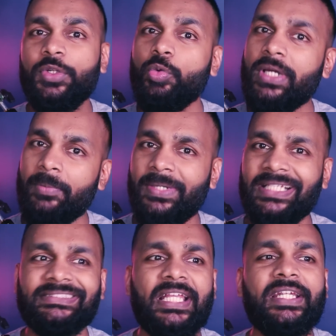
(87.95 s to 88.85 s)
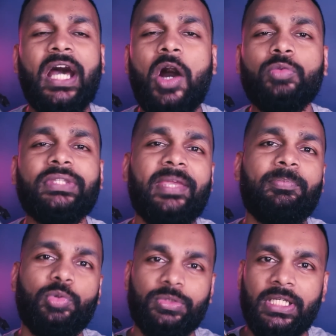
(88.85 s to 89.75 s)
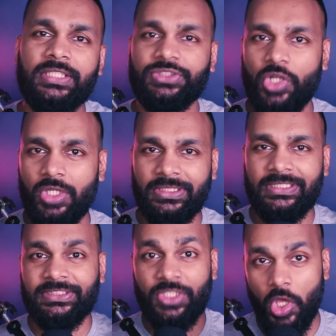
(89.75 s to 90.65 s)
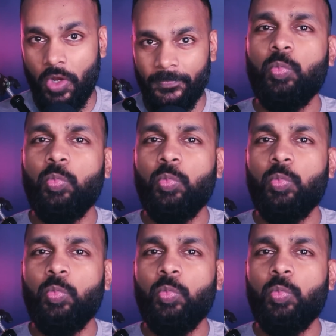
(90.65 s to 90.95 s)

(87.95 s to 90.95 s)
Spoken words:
two companies and how they both saw this law.